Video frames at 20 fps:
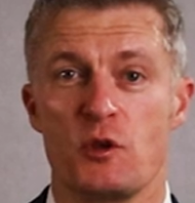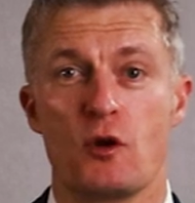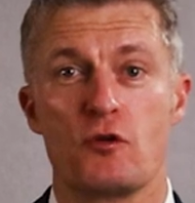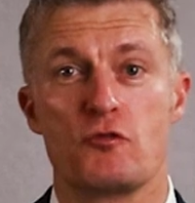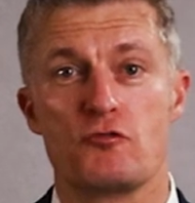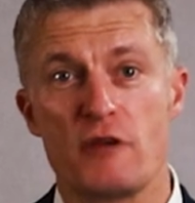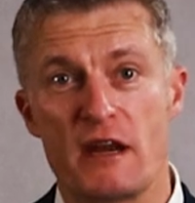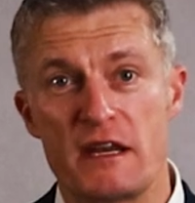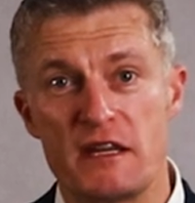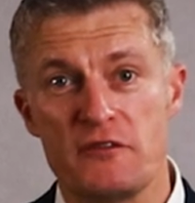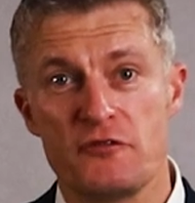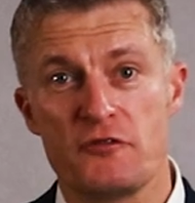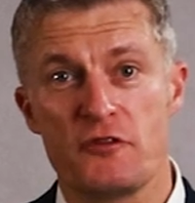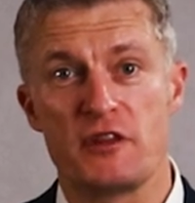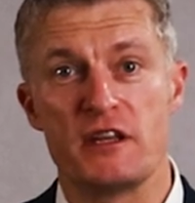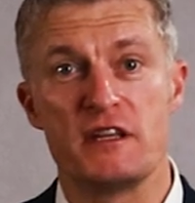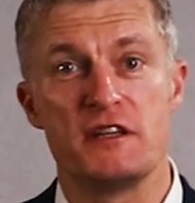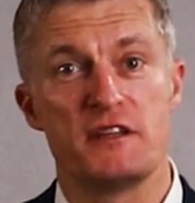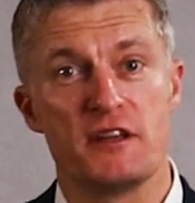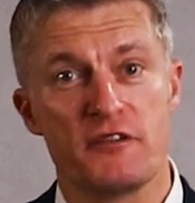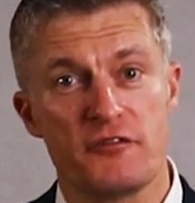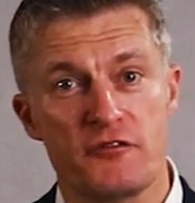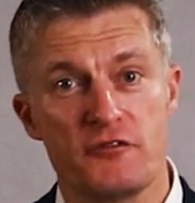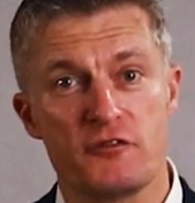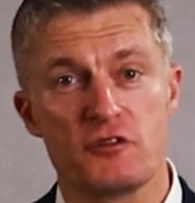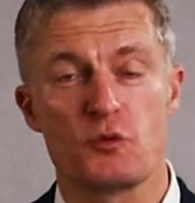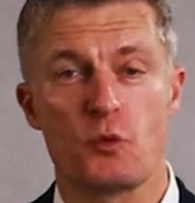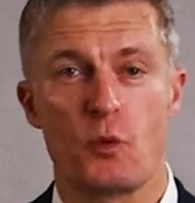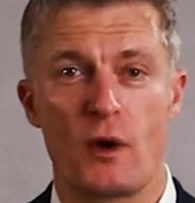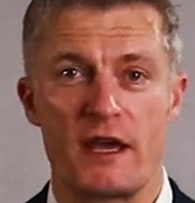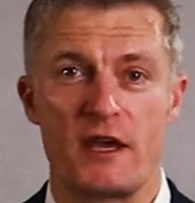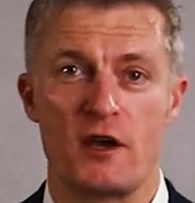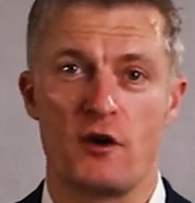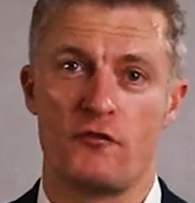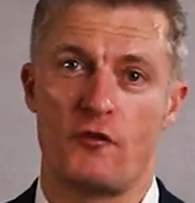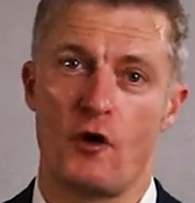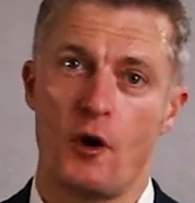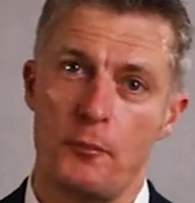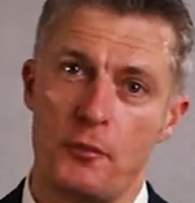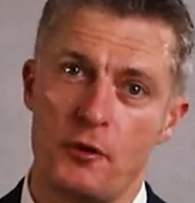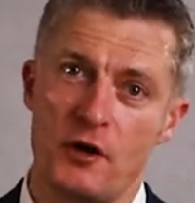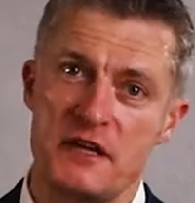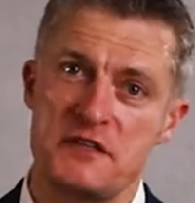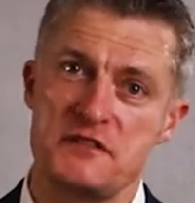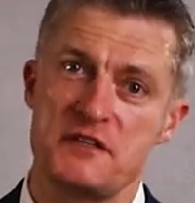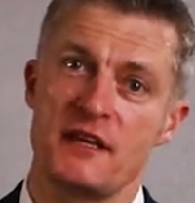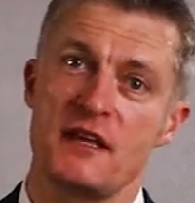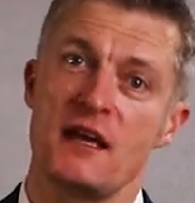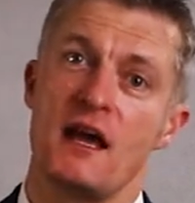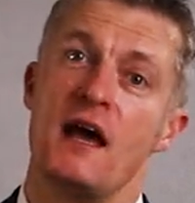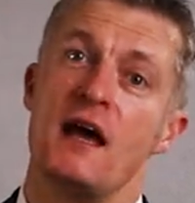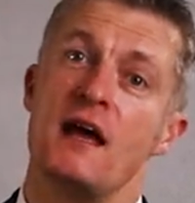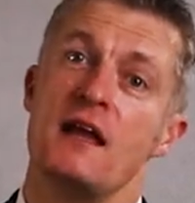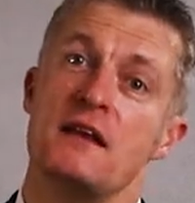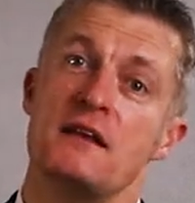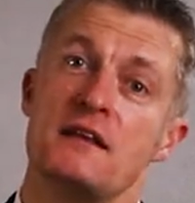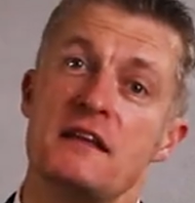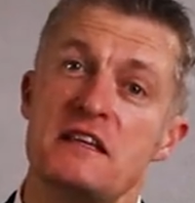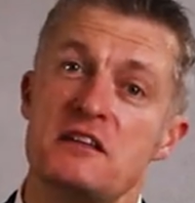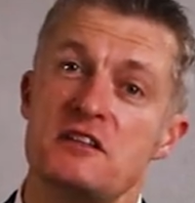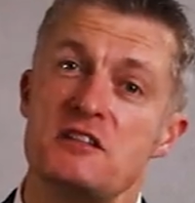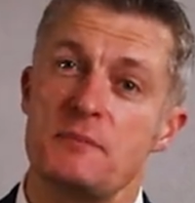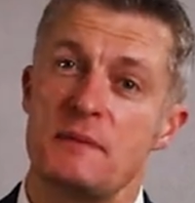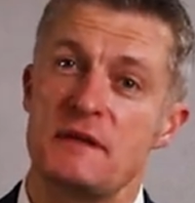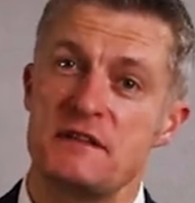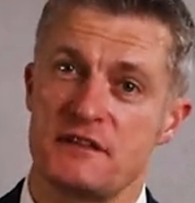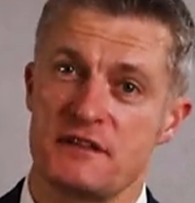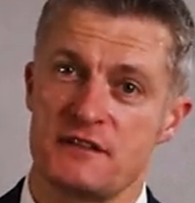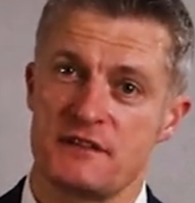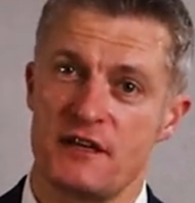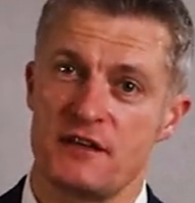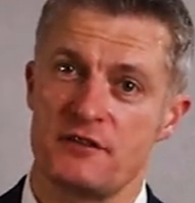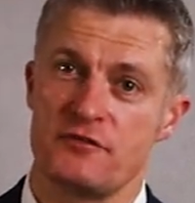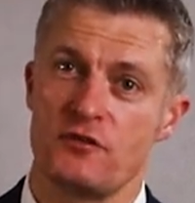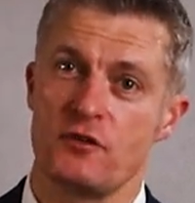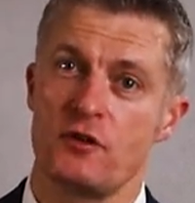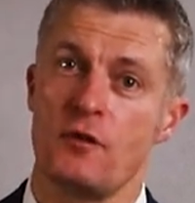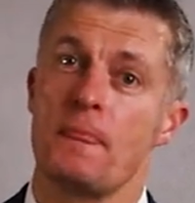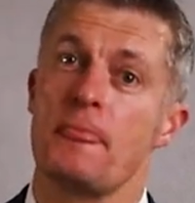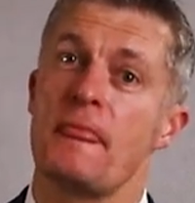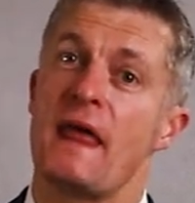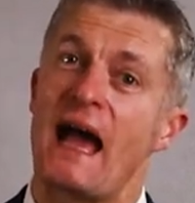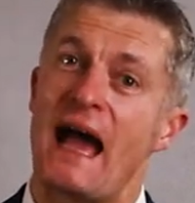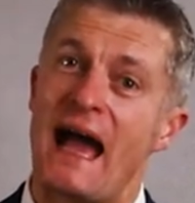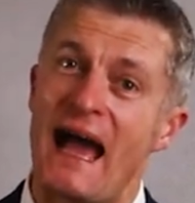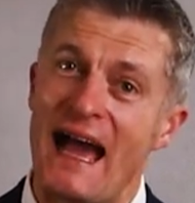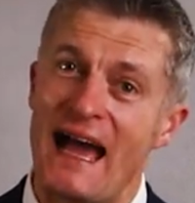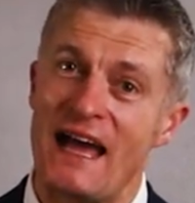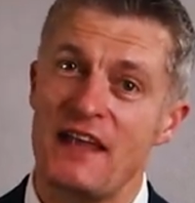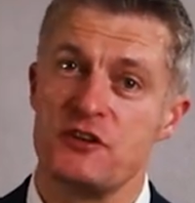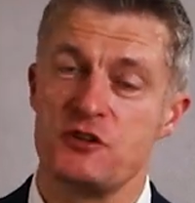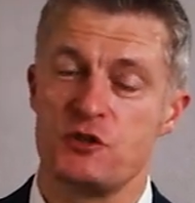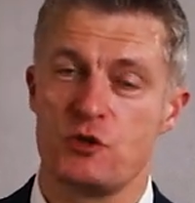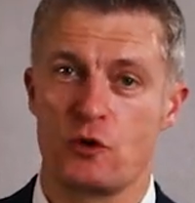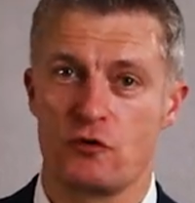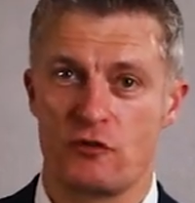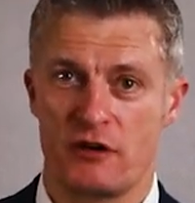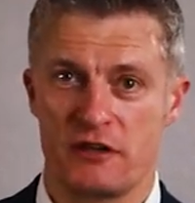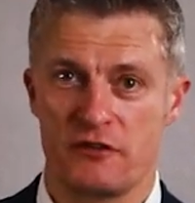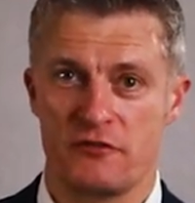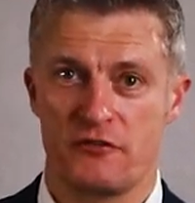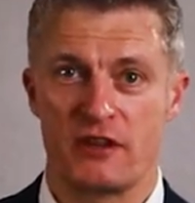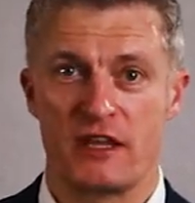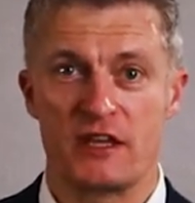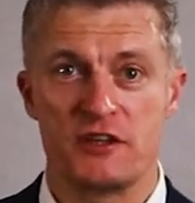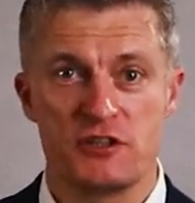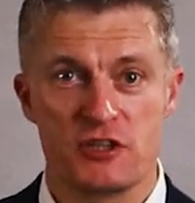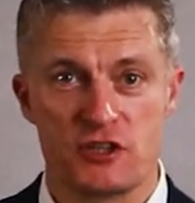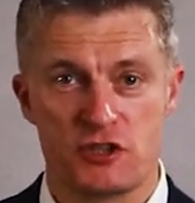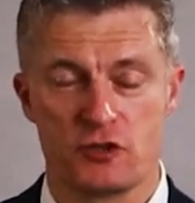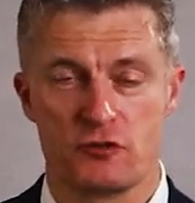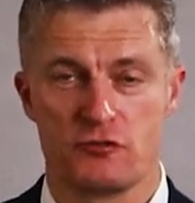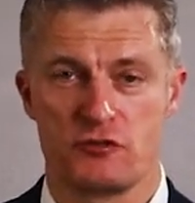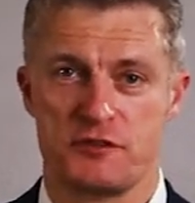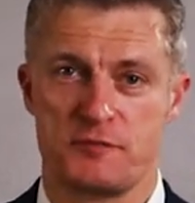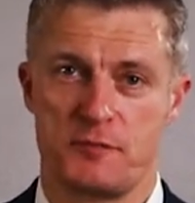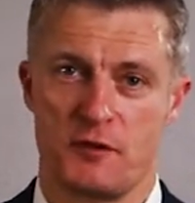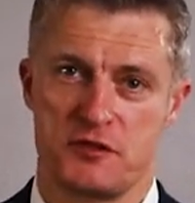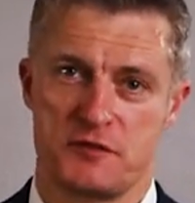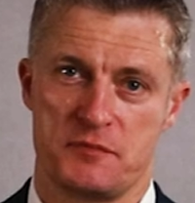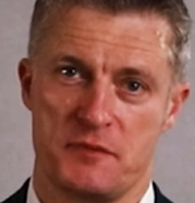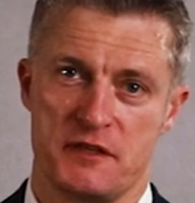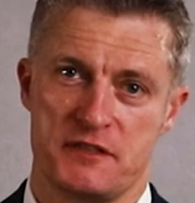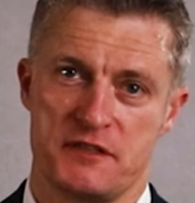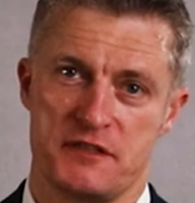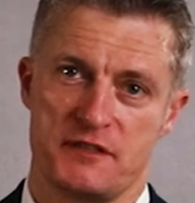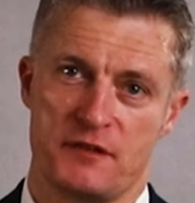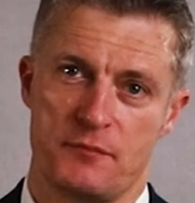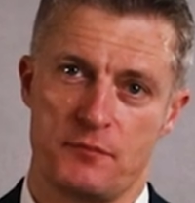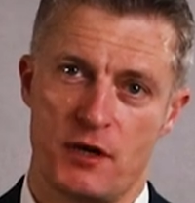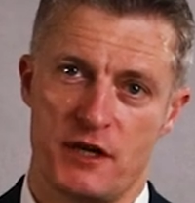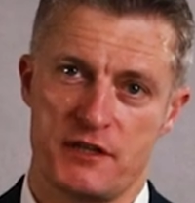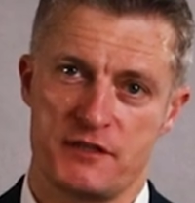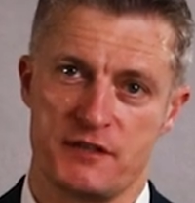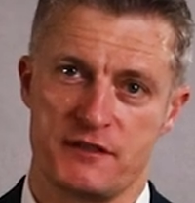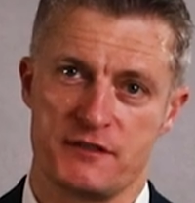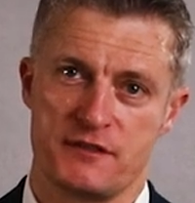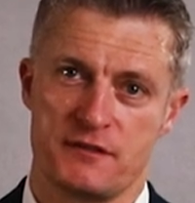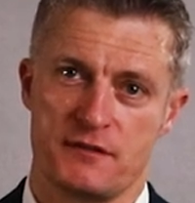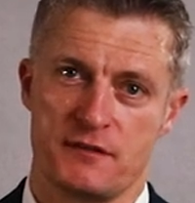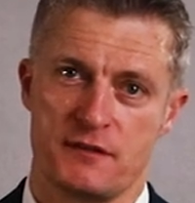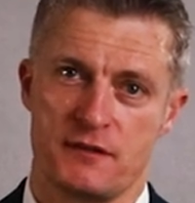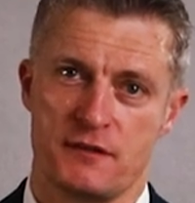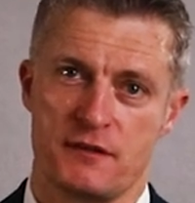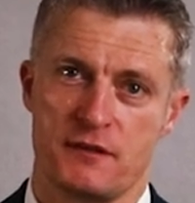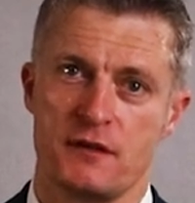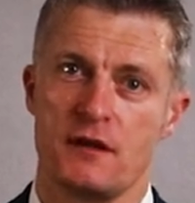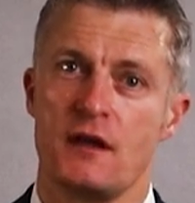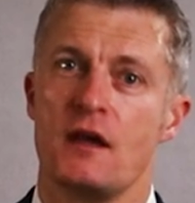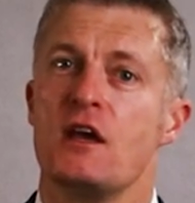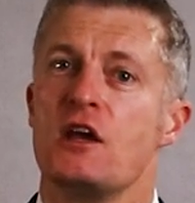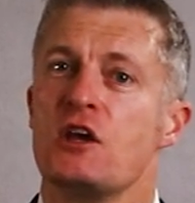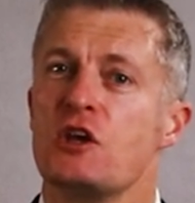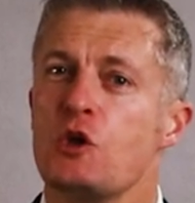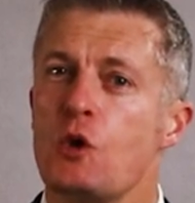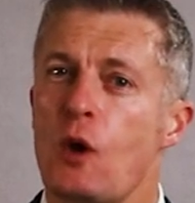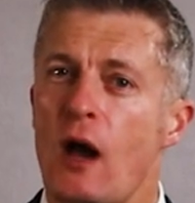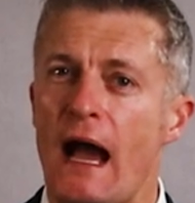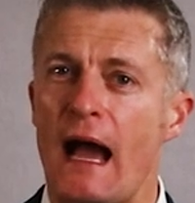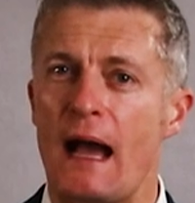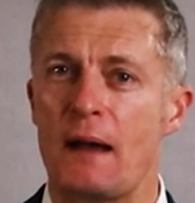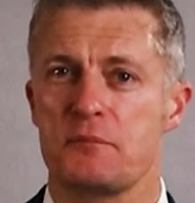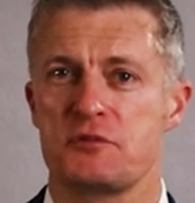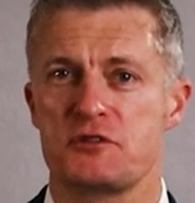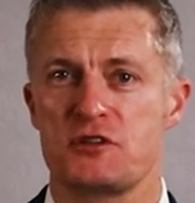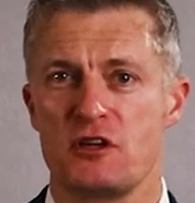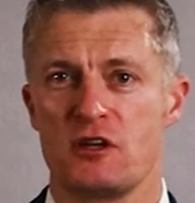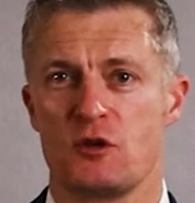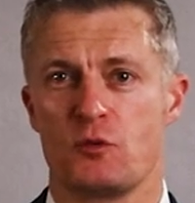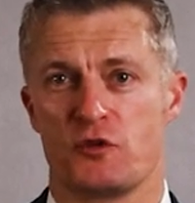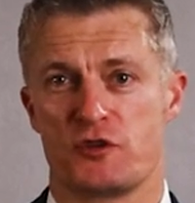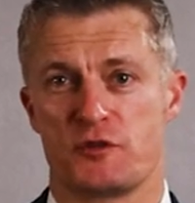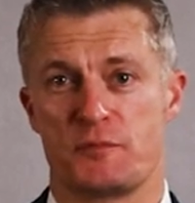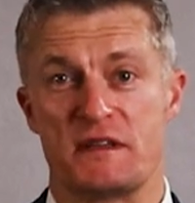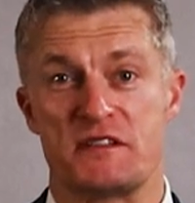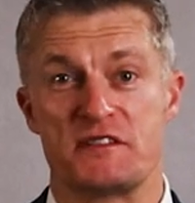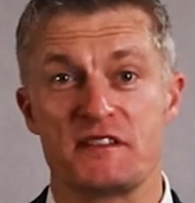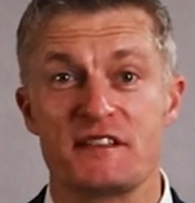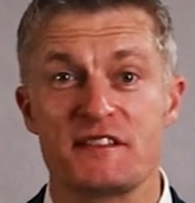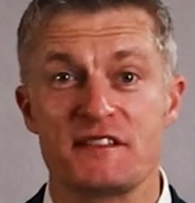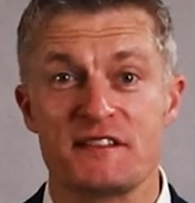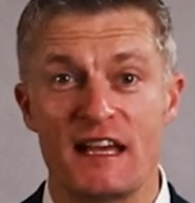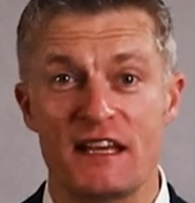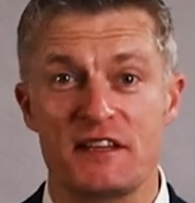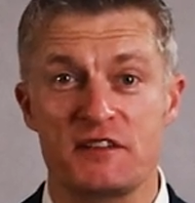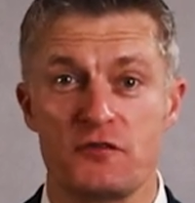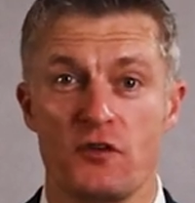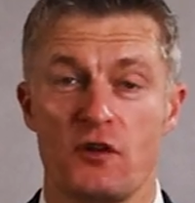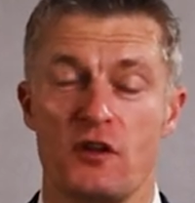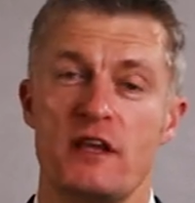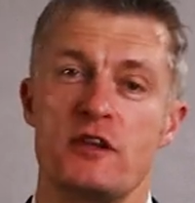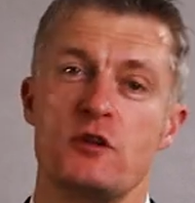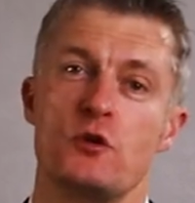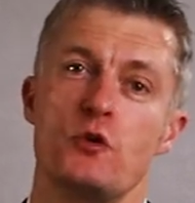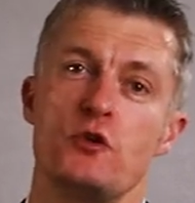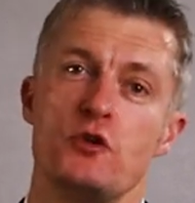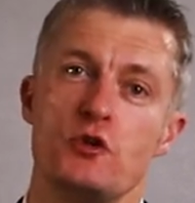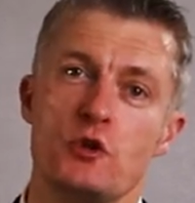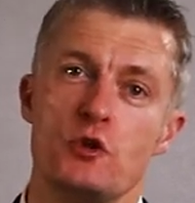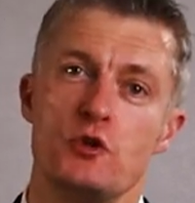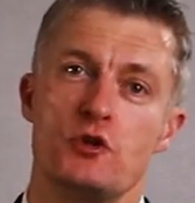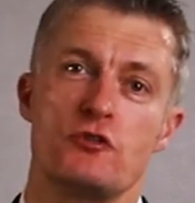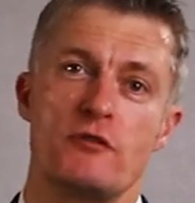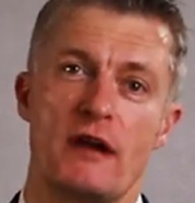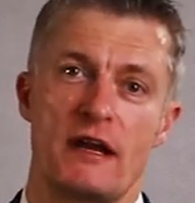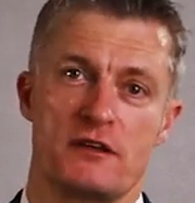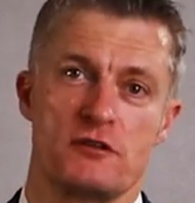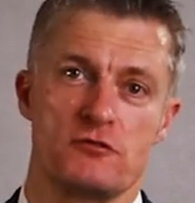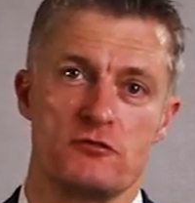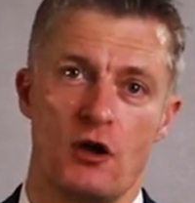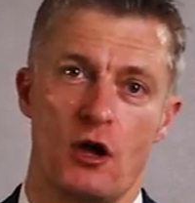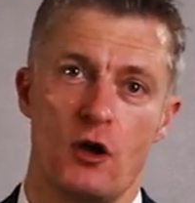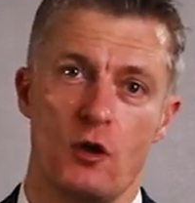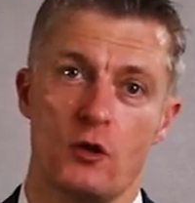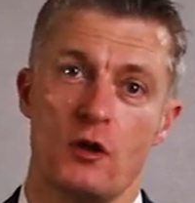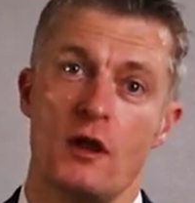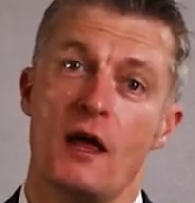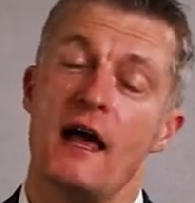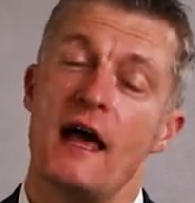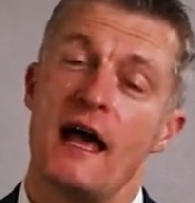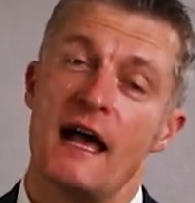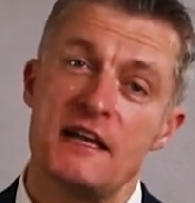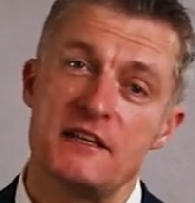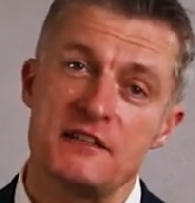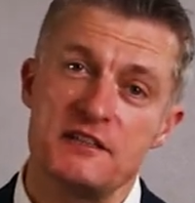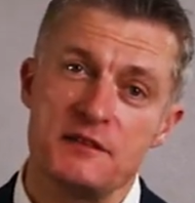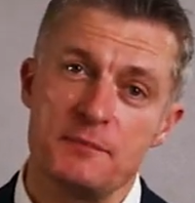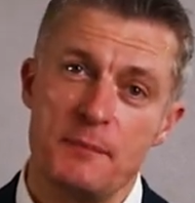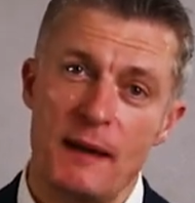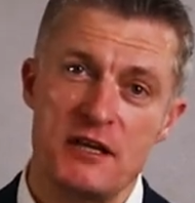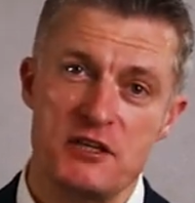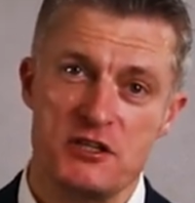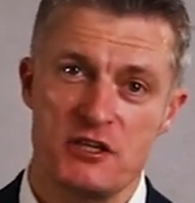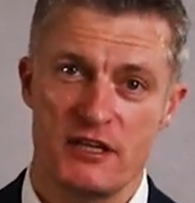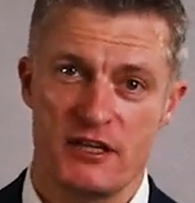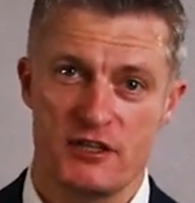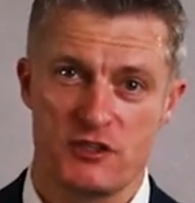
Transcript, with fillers: you are ready for the different way of operating needed to be successful and you're ready for the additional responsibilities and pressures. You absolutely want to be successful in your new director role, especially